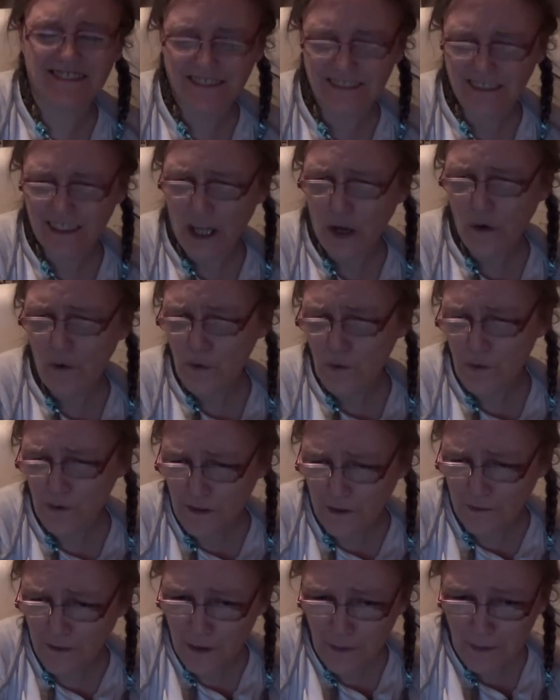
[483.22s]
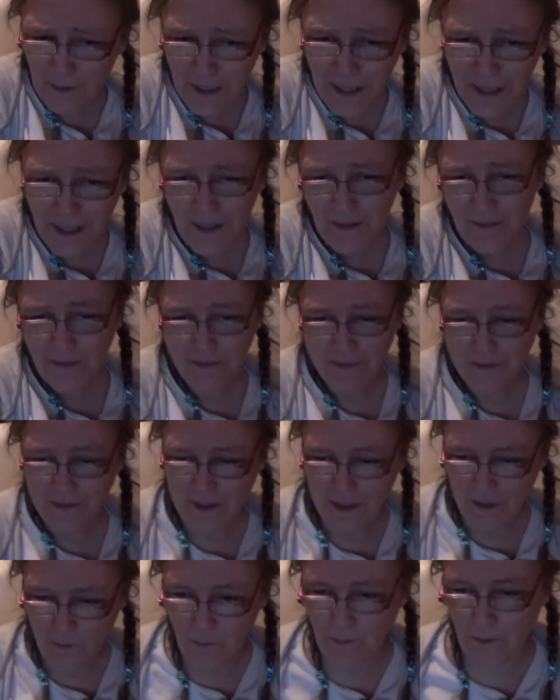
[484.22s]
loads of them.
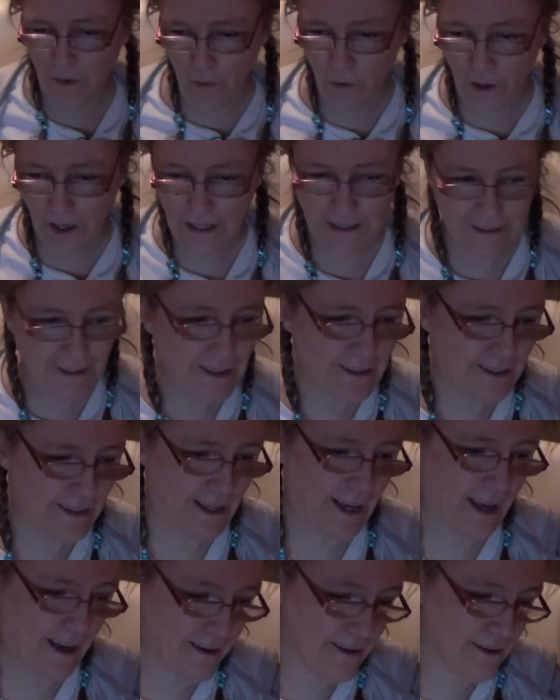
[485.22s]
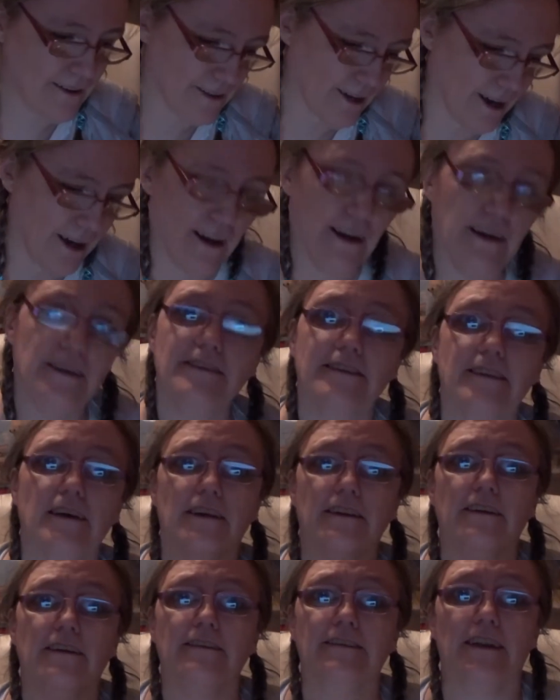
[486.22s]
But what I didn't get yet is
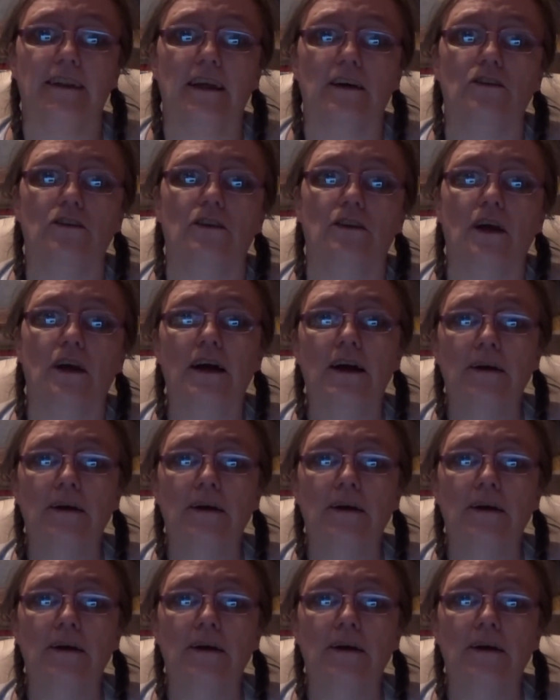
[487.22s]
that there's a little...